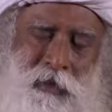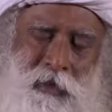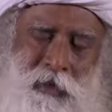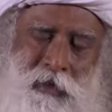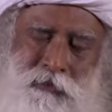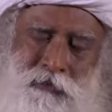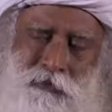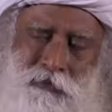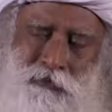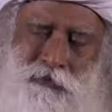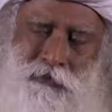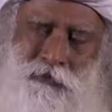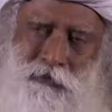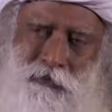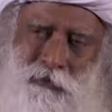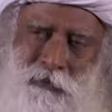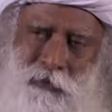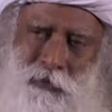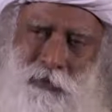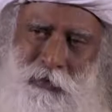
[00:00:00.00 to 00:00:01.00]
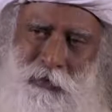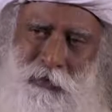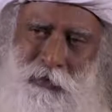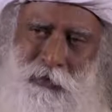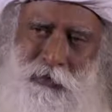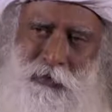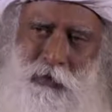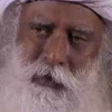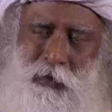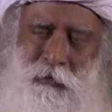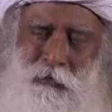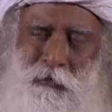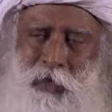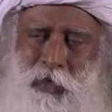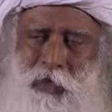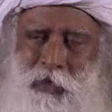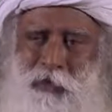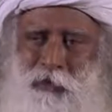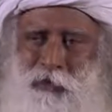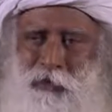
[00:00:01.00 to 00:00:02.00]
If your
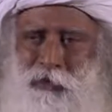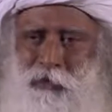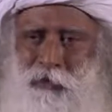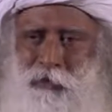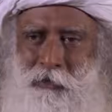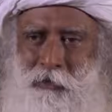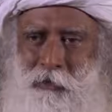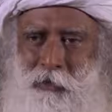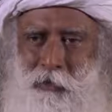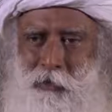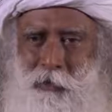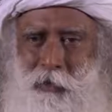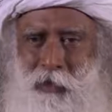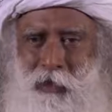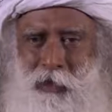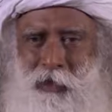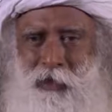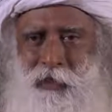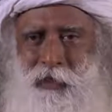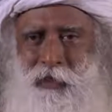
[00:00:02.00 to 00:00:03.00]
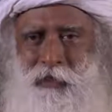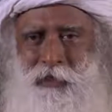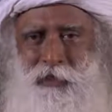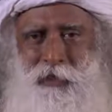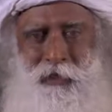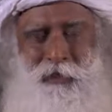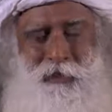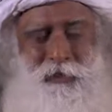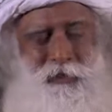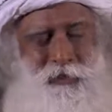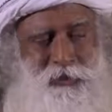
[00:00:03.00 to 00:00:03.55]
mind, your body takes